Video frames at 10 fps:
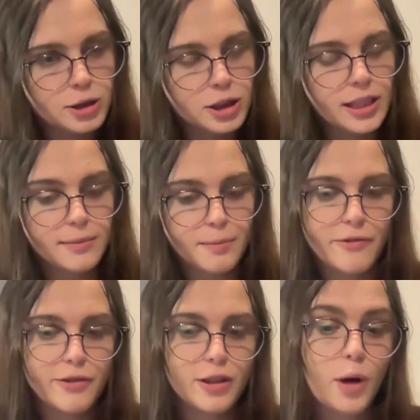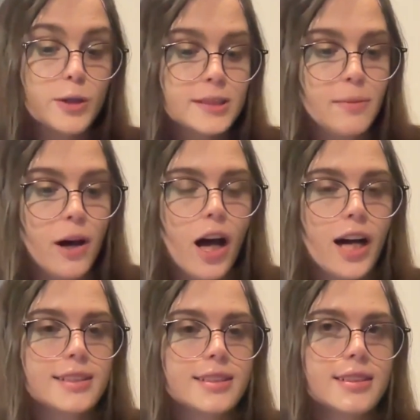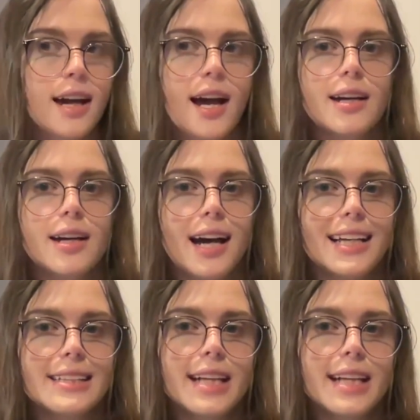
it, but for the most part, I guess I